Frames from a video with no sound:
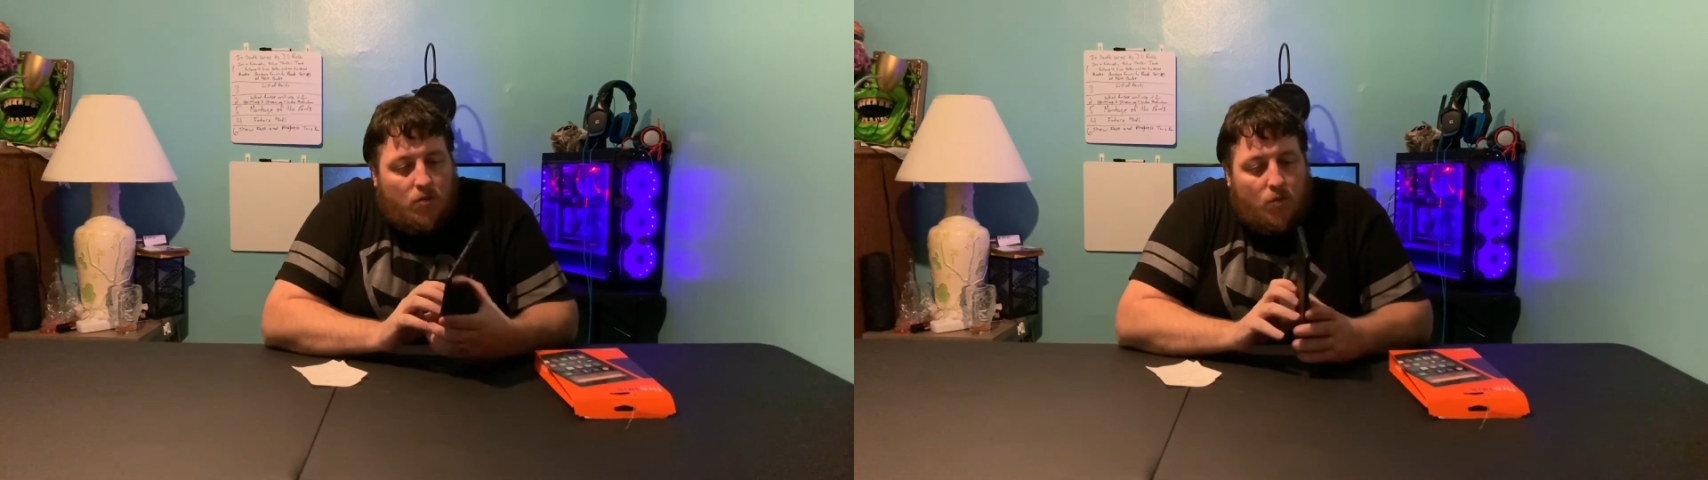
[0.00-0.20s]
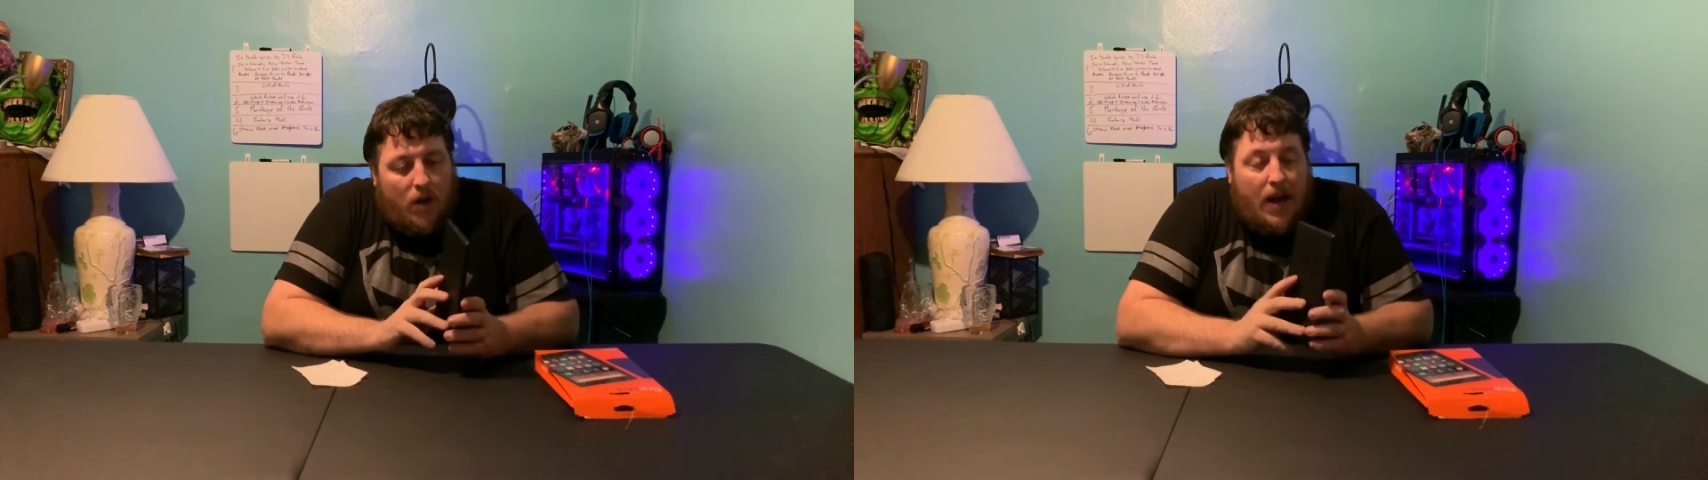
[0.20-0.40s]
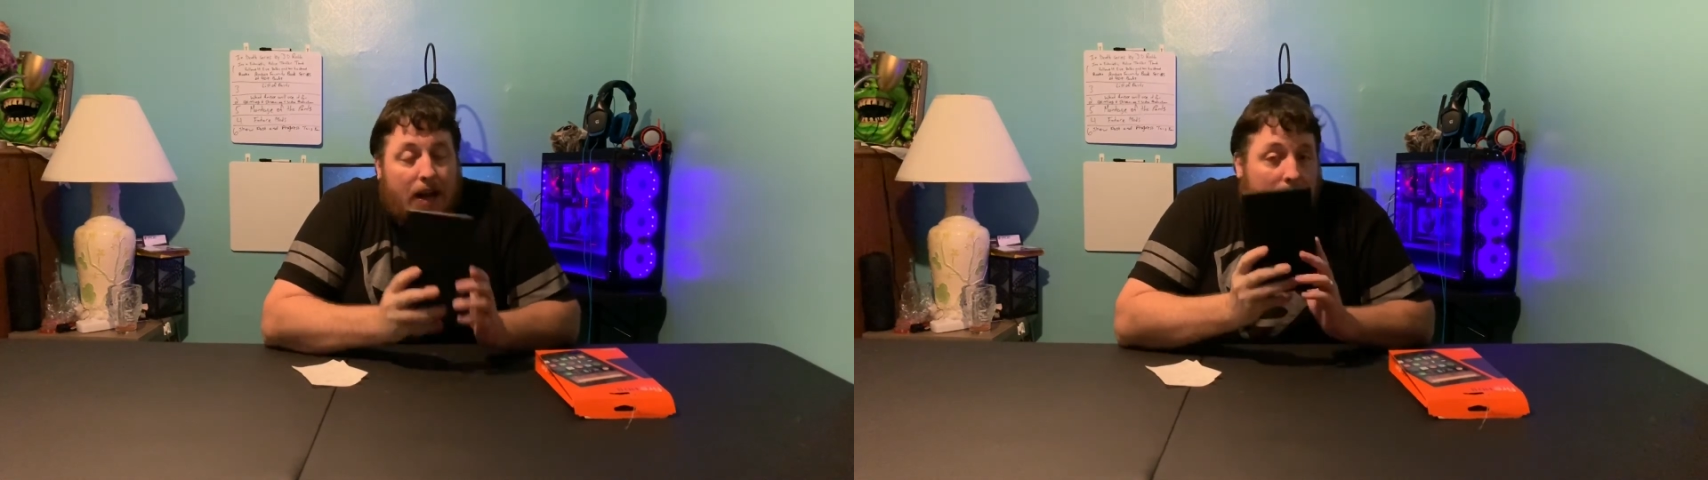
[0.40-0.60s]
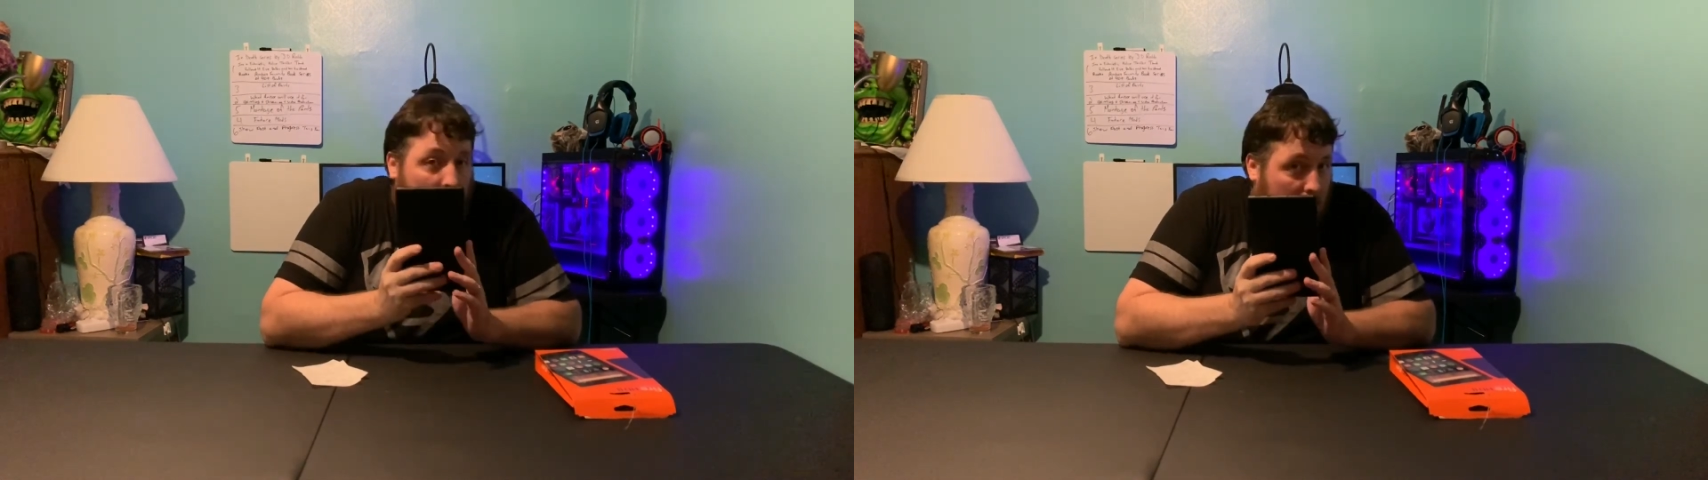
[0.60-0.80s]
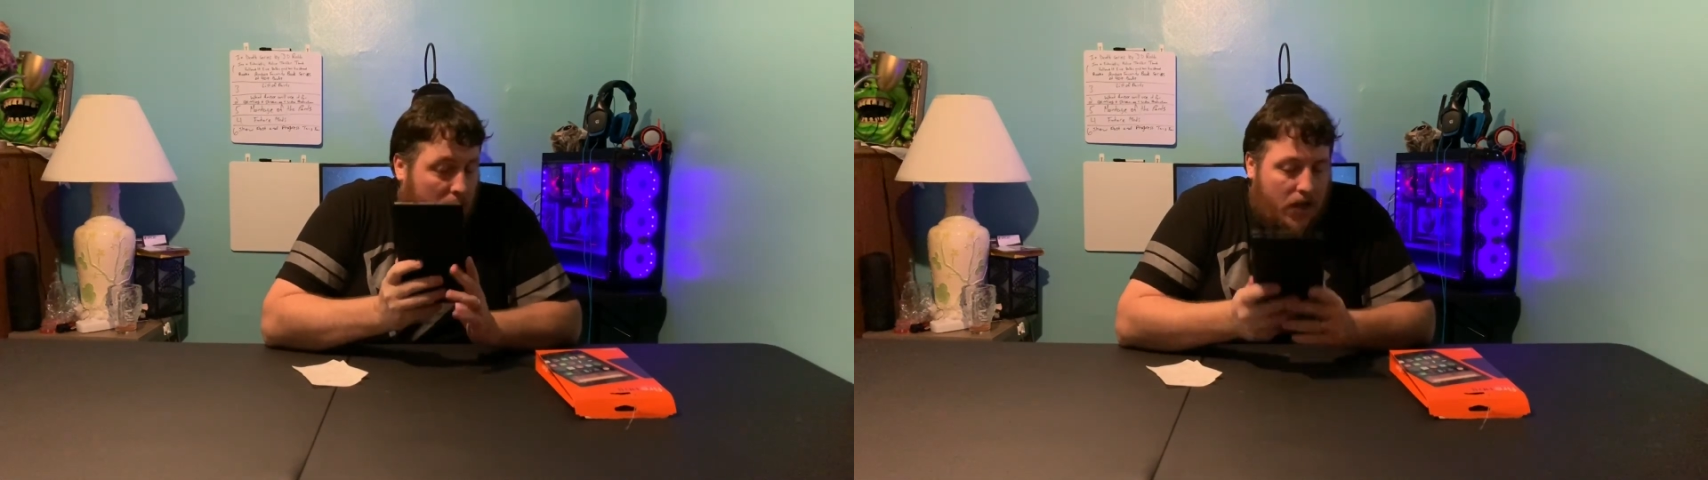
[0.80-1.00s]
when I got a
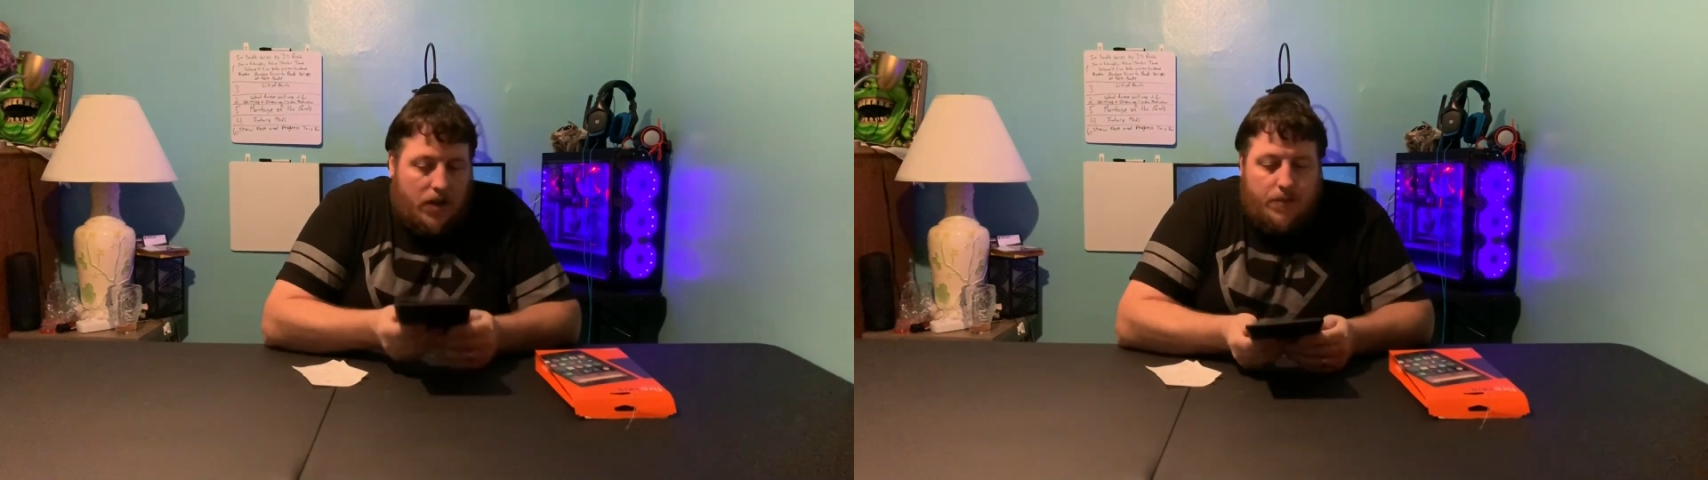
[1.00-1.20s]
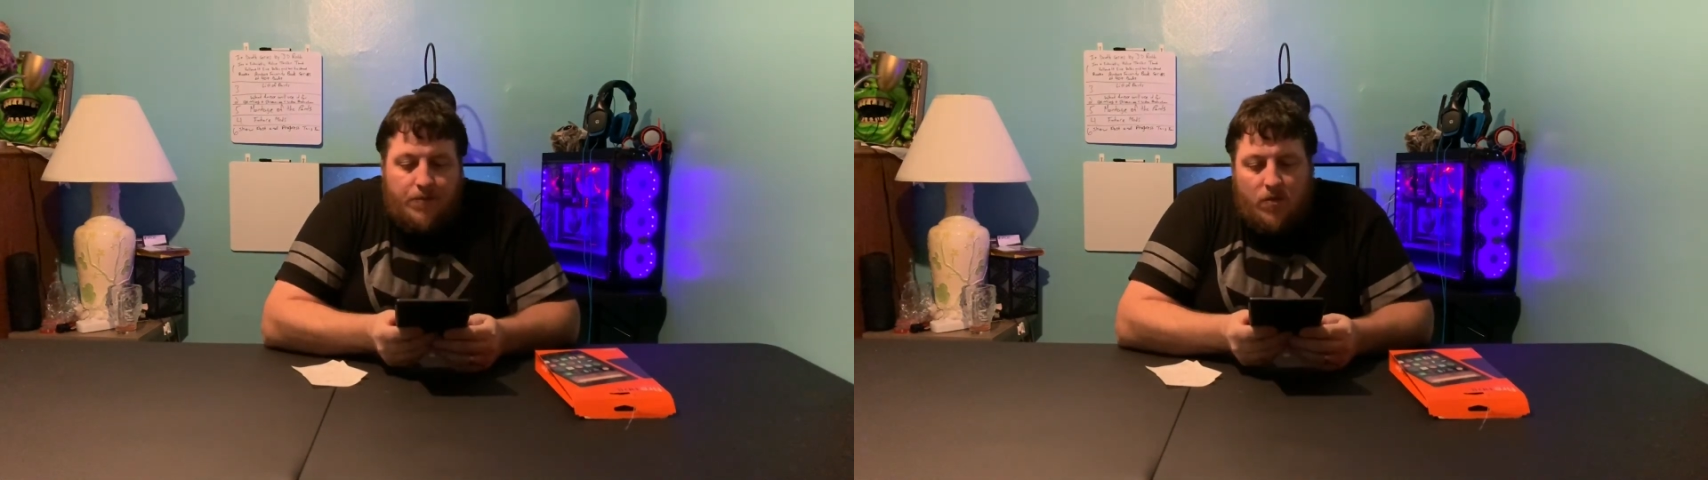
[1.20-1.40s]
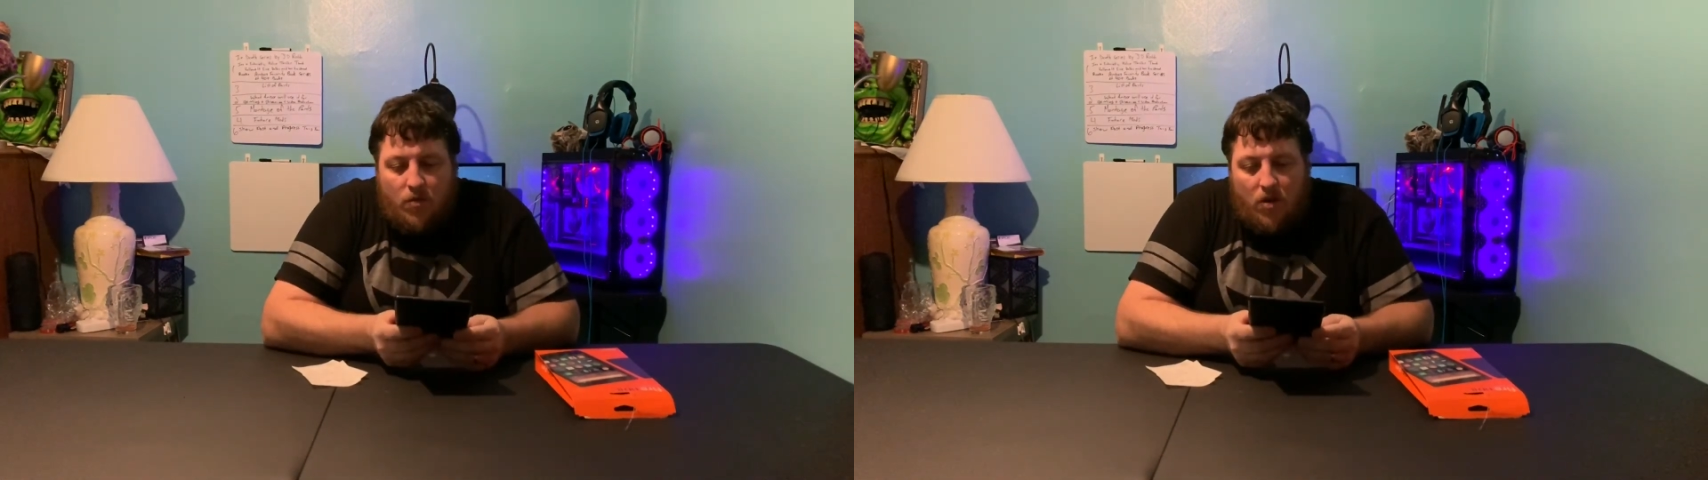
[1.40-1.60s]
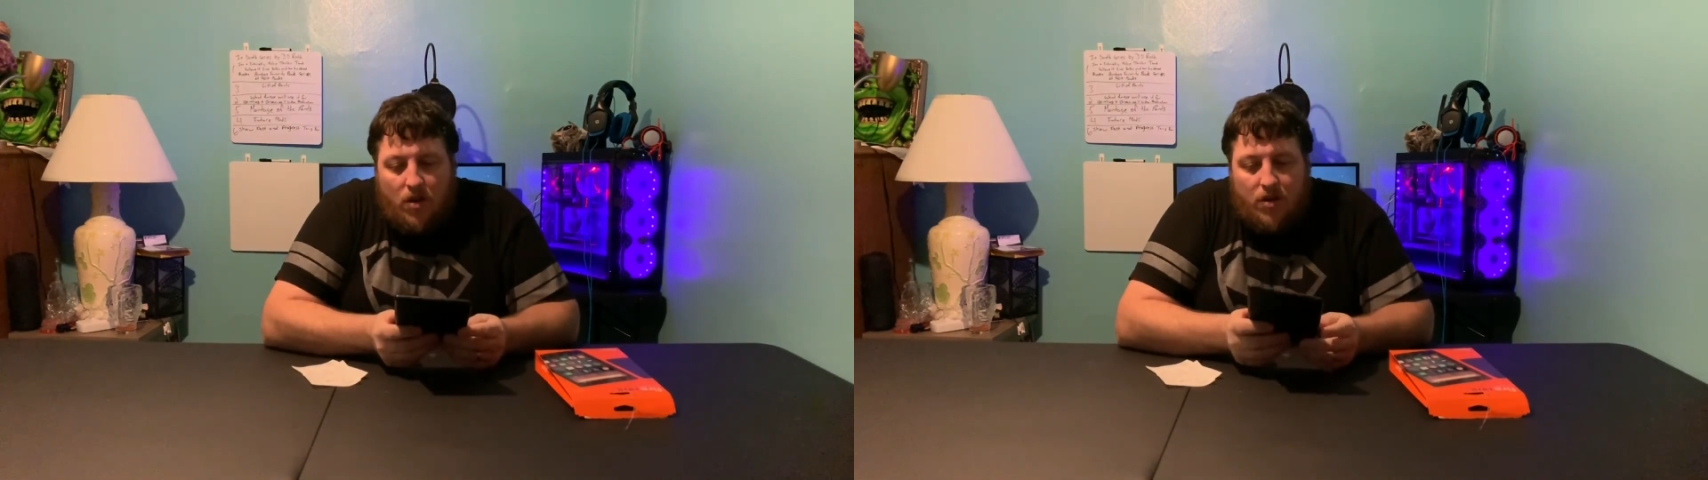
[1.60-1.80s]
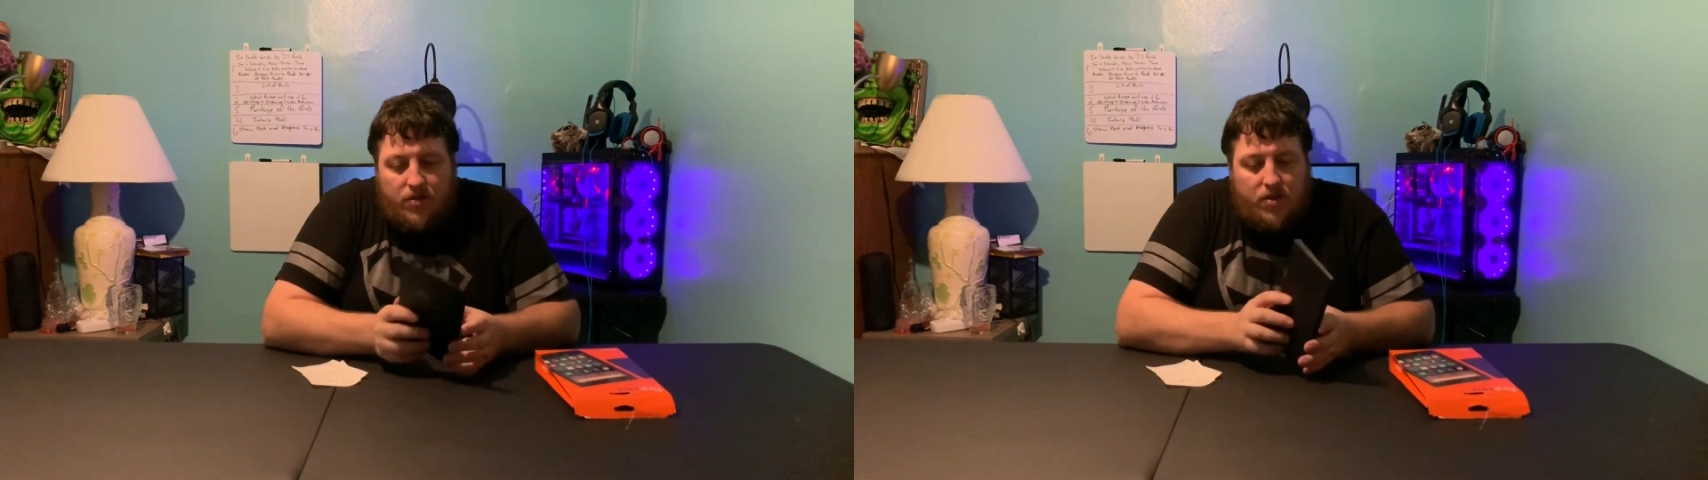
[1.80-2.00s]
look at it
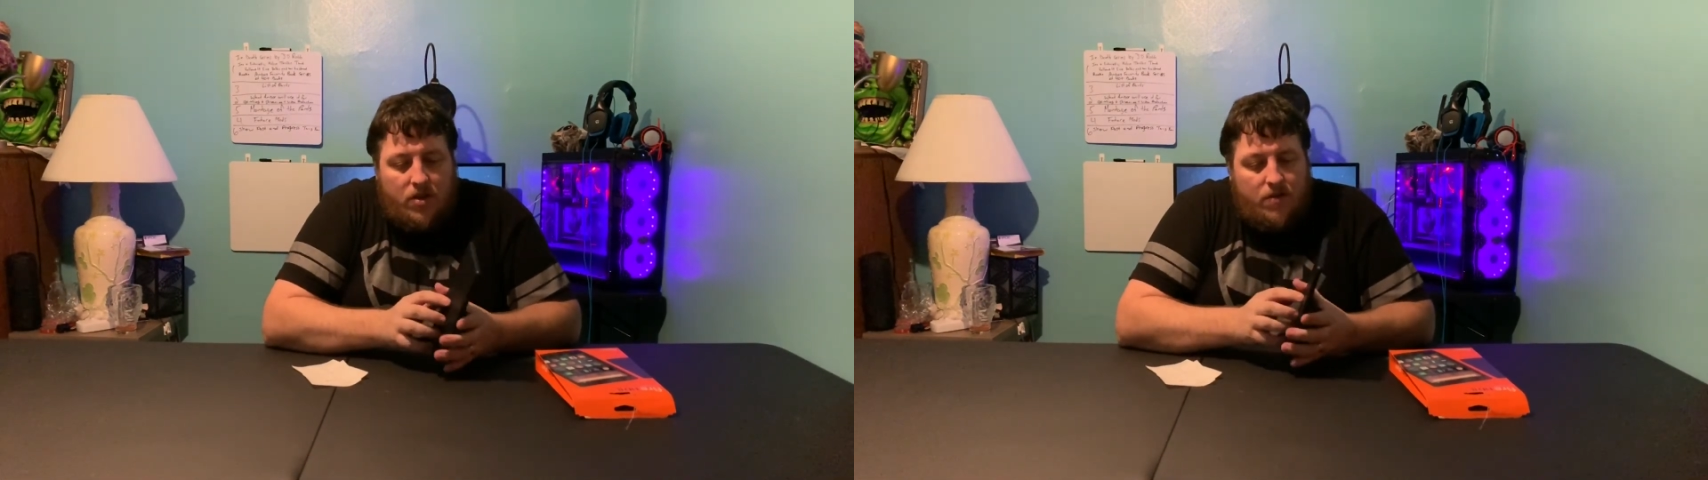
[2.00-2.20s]
was,